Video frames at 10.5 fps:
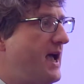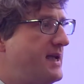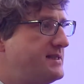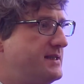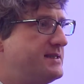
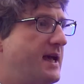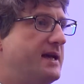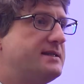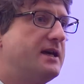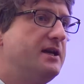
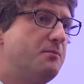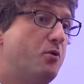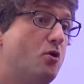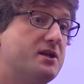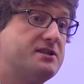SEZ in
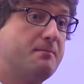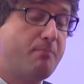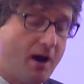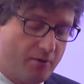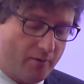Nepal is in
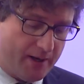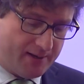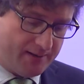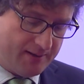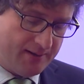Bairua.
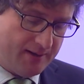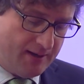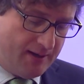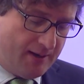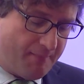
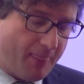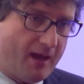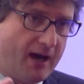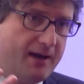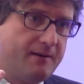
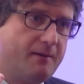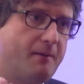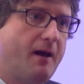And